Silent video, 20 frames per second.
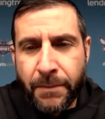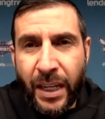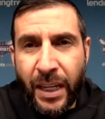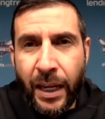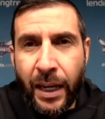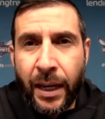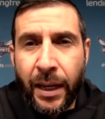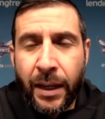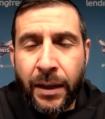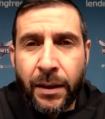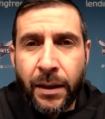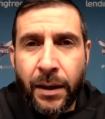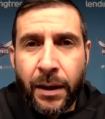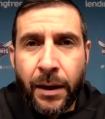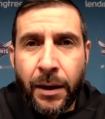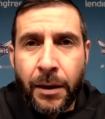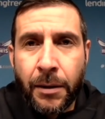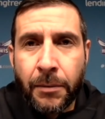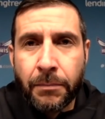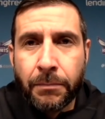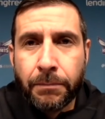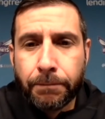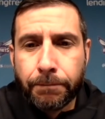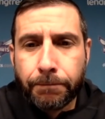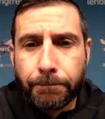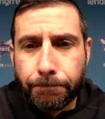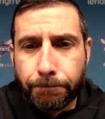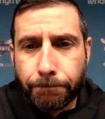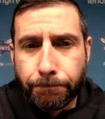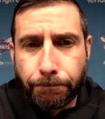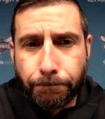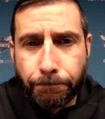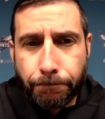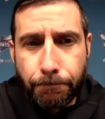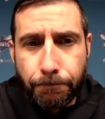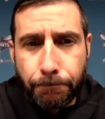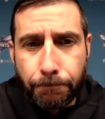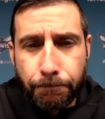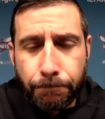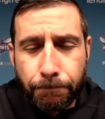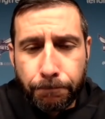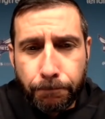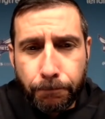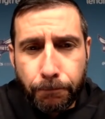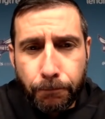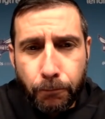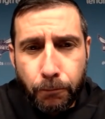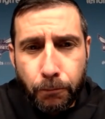And, to uh, what extent is,